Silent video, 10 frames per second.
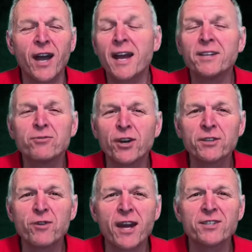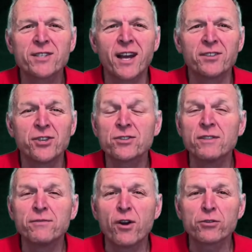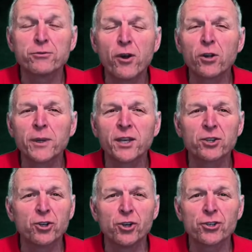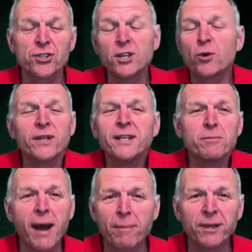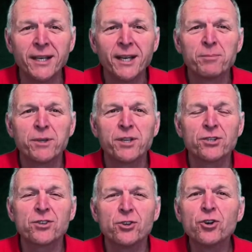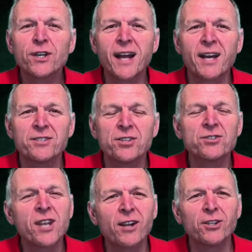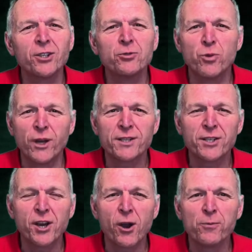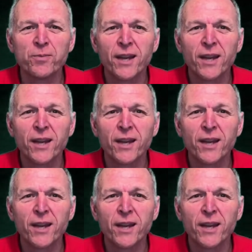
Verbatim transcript: any running race that just involves following a course, you don't need a map because the organisers tell you where to go.